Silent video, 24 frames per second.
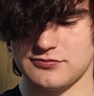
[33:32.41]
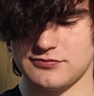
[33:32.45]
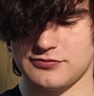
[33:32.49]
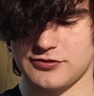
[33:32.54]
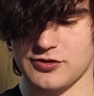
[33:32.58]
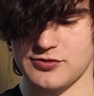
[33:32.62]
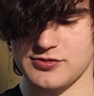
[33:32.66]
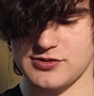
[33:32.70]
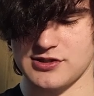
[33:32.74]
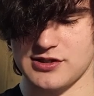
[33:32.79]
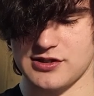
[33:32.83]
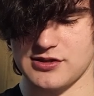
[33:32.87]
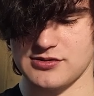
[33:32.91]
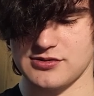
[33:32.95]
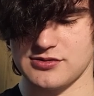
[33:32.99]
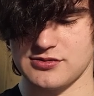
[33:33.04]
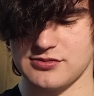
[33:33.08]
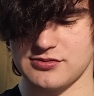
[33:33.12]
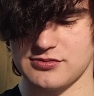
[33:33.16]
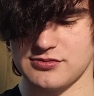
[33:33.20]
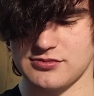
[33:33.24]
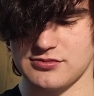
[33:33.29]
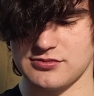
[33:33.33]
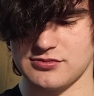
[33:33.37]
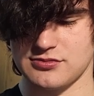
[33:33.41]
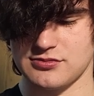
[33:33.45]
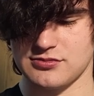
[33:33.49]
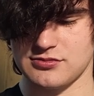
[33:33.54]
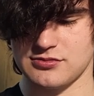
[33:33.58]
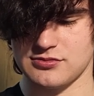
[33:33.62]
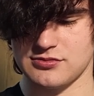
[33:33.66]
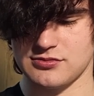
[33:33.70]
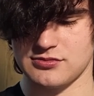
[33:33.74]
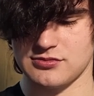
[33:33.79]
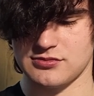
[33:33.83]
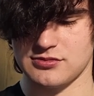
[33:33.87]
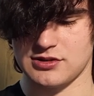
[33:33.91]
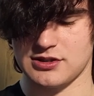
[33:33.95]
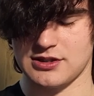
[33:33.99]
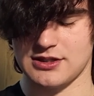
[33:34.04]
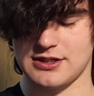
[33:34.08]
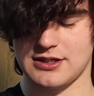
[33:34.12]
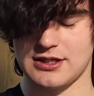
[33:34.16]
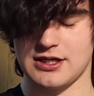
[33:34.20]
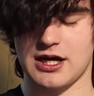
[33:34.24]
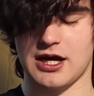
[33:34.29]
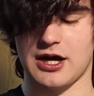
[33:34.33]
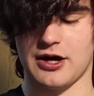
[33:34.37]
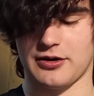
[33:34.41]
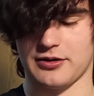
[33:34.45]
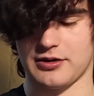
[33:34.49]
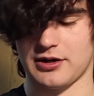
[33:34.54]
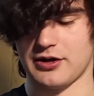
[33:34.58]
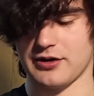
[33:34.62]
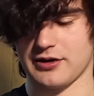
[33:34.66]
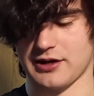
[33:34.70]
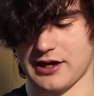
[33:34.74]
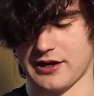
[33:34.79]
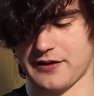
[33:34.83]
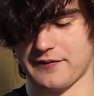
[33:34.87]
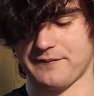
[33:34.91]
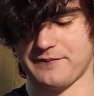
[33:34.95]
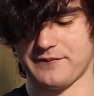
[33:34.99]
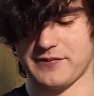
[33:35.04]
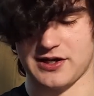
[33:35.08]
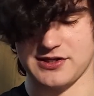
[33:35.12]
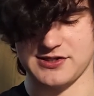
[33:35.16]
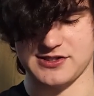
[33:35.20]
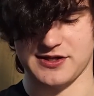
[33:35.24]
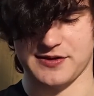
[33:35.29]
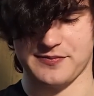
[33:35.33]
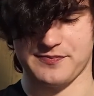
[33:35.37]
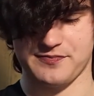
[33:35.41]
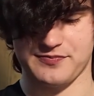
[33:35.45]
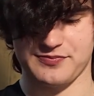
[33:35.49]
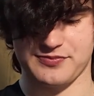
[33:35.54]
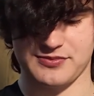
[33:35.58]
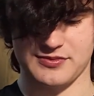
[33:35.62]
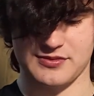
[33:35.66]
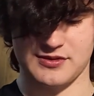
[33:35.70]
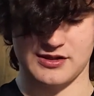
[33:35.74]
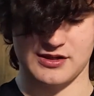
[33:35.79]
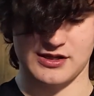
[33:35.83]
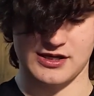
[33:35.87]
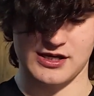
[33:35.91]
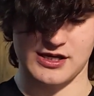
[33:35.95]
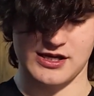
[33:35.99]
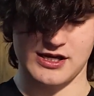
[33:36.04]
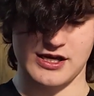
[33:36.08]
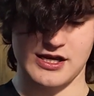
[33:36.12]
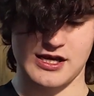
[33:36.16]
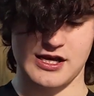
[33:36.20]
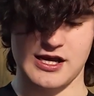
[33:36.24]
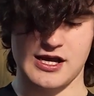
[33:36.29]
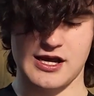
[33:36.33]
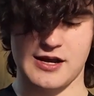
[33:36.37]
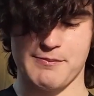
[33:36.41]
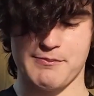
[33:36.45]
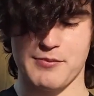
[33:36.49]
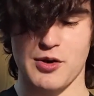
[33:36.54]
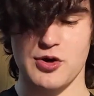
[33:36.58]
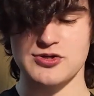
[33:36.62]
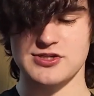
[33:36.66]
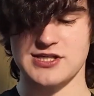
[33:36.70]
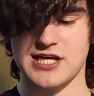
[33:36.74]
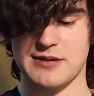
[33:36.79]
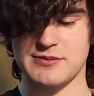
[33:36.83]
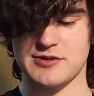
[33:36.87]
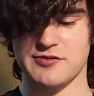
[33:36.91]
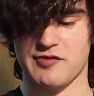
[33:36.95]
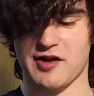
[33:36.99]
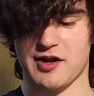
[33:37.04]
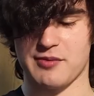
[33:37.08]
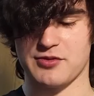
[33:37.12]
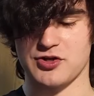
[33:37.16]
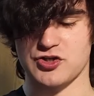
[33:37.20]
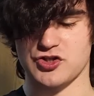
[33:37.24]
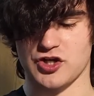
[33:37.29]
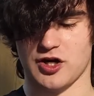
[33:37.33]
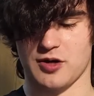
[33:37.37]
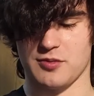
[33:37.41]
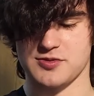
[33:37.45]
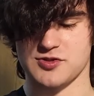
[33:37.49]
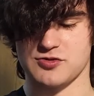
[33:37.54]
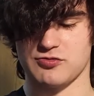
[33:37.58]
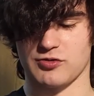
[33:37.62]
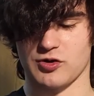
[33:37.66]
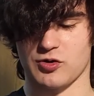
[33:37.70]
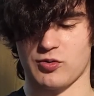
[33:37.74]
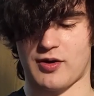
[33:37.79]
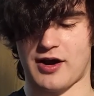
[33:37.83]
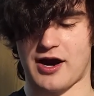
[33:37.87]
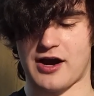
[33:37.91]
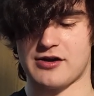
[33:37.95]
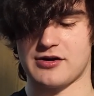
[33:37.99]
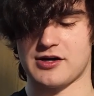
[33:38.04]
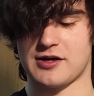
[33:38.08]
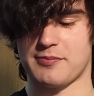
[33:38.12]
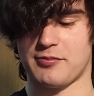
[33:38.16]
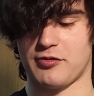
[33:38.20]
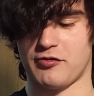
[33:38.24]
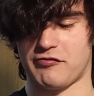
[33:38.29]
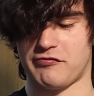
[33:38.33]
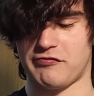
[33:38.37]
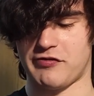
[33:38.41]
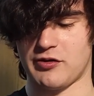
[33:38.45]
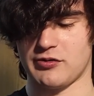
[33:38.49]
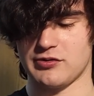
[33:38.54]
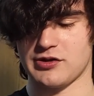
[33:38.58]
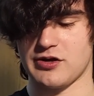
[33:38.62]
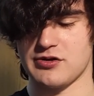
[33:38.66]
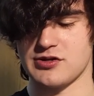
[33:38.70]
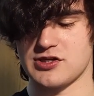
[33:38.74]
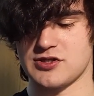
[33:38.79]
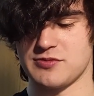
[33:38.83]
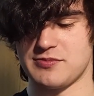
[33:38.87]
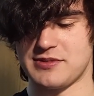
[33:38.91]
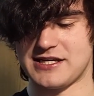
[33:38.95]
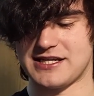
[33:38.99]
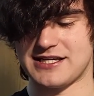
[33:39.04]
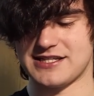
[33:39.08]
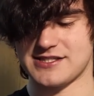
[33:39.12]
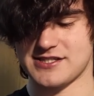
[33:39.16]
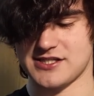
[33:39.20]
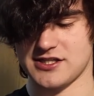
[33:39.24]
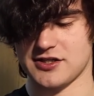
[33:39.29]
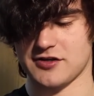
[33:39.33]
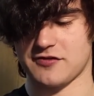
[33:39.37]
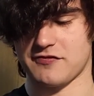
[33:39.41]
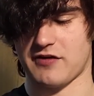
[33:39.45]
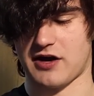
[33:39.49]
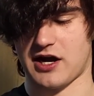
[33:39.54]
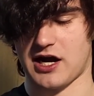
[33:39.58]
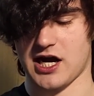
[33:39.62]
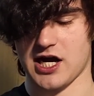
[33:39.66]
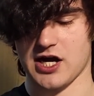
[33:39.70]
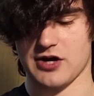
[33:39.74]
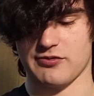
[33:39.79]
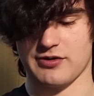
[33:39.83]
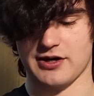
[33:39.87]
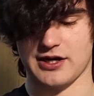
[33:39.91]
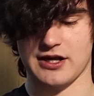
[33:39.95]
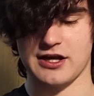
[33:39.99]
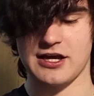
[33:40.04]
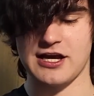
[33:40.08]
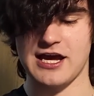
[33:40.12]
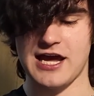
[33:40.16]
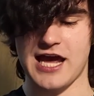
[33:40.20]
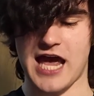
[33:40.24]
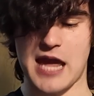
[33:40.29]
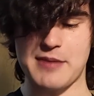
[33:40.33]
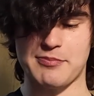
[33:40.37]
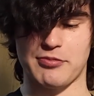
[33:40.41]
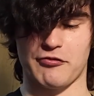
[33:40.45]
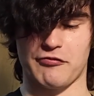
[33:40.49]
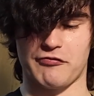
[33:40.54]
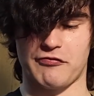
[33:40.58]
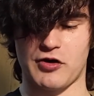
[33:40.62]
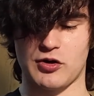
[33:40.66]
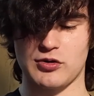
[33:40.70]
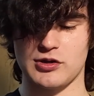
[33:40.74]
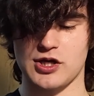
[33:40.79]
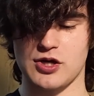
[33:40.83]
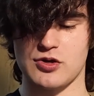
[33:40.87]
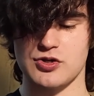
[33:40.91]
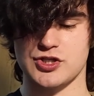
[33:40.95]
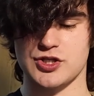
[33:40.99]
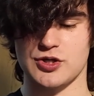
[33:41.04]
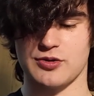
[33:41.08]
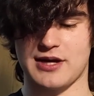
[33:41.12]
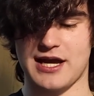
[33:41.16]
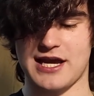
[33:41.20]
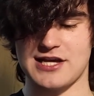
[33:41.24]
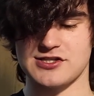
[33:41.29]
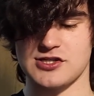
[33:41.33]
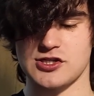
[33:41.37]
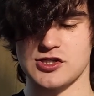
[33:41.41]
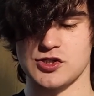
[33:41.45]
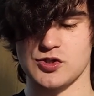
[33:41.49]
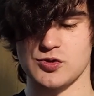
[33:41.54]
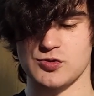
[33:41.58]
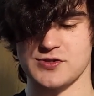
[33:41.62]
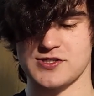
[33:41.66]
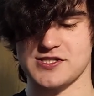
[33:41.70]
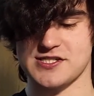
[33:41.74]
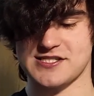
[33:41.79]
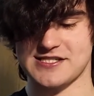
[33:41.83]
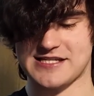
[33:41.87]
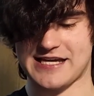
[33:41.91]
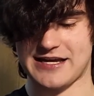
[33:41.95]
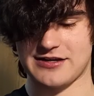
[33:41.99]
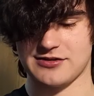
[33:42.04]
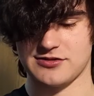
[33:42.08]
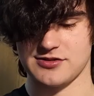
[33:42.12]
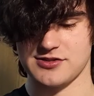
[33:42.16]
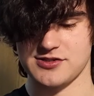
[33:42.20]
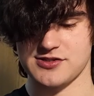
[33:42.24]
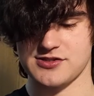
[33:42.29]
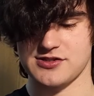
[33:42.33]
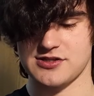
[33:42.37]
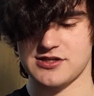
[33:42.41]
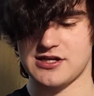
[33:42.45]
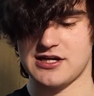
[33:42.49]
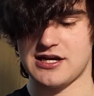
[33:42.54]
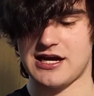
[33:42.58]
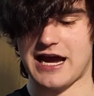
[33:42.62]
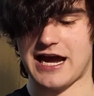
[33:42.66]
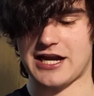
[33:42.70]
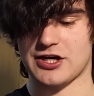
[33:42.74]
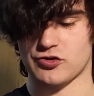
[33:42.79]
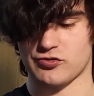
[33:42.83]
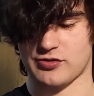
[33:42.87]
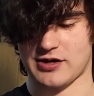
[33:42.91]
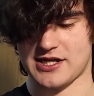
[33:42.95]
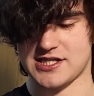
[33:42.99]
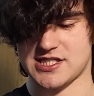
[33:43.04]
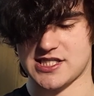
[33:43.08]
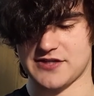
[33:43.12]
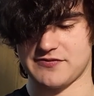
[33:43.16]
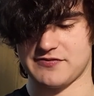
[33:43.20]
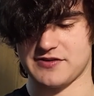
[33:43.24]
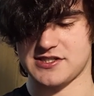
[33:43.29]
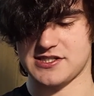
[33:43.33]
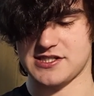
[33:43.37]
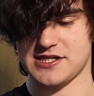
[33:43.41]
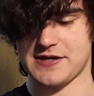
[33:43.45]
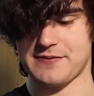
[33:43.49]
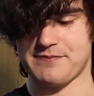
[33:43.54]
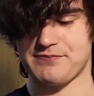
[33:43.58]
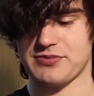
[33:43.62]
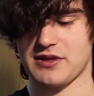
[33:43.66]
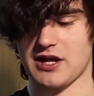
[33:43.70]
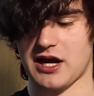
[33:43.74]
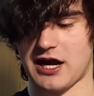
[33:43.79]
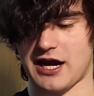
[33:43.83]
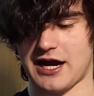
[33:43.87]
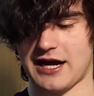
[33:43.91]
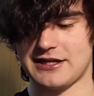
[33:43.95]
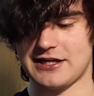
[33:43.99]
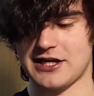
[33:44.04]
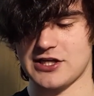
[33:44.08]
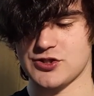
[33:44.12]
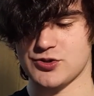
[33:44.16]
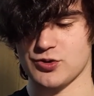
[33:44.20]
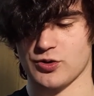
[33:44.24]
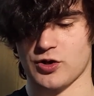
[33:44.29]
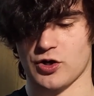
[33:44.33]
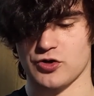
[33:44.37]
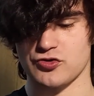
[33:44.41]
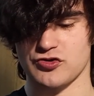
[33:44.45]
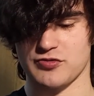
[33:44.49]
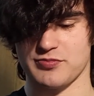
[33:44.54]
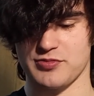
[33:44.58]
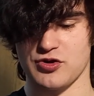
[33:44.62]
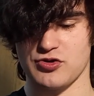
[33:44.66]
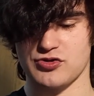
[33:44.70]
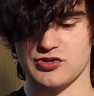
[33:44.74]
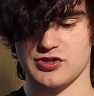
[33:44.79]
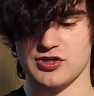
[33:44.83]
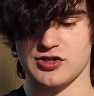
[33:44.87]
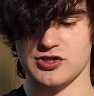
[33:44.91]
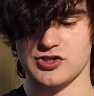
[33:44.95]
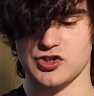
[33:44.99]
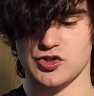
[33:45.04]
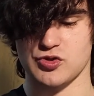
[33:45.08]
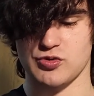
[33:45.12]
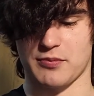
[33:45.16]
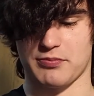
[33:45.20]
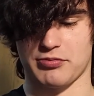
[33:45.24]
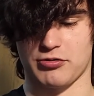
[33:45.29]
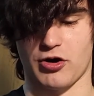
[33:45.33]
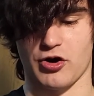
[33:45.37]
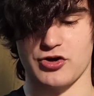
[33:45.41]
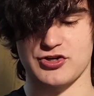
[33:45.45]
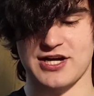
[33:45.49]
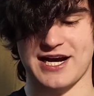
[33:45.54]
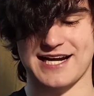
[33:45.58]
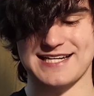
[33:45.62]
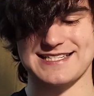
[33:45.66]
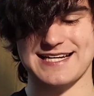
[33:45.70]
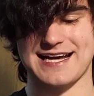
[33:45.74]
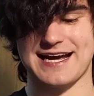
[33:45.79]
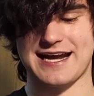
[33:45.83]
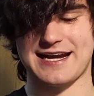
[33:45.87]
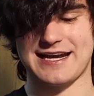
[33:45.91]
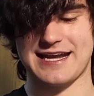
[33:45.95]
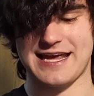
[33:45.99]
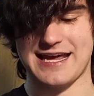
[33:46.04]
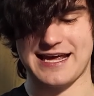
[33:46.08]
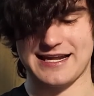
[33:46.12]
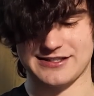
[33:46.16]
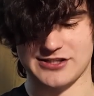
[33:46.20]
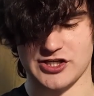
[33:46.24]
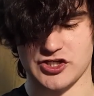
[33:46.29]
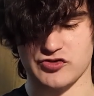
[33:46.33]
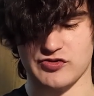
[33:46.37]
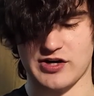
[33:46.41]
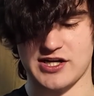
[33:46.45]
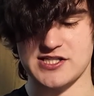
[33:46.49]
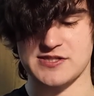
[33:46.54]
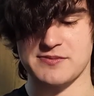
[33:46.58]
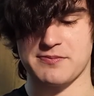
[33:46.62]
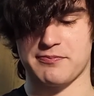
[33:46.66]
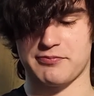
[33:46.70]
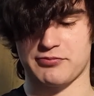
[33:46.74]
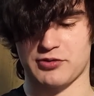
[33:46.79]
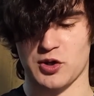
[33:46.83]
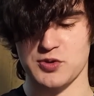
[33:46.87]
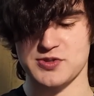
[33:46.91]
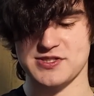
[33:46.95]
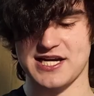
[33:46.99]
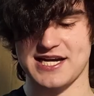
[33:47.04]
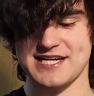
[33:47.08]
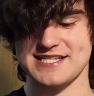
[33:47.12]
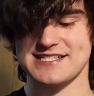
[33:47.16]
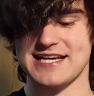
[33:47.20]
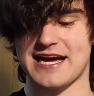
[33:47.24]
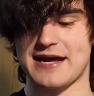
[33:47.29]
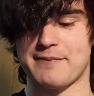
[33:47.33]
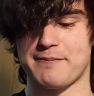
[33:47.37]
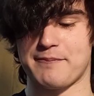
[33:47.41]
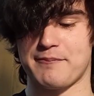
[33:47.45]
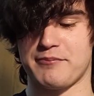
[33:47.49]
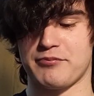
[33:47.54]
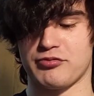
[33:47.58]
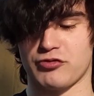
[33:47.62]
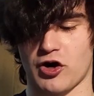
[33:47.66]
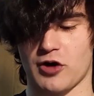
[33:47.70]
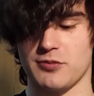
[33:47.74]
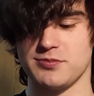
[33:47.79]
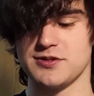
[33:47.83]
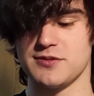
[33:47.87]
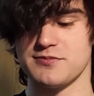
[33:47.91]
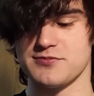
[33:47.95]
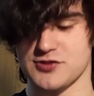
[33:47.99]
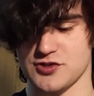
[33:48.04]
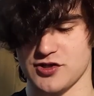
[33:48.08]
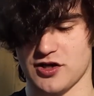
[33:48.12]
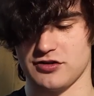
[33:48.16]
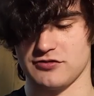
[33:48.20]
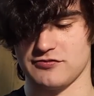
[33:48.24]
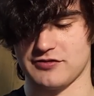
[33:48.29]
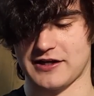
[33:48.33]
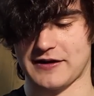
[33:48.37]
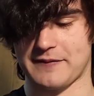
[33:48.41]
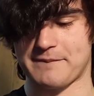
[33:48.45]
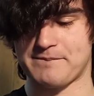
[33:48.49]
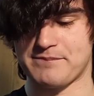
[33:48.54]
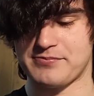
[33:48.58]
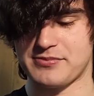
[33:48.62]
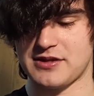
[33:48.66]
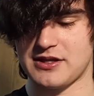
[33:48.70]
Process? Oh, okay, I see. Most game development jobs require a portfolio to be considered for hiring. A portfolio showcases your skills and creativity, highlights your contributions to a project, and illustrates process and problem solving.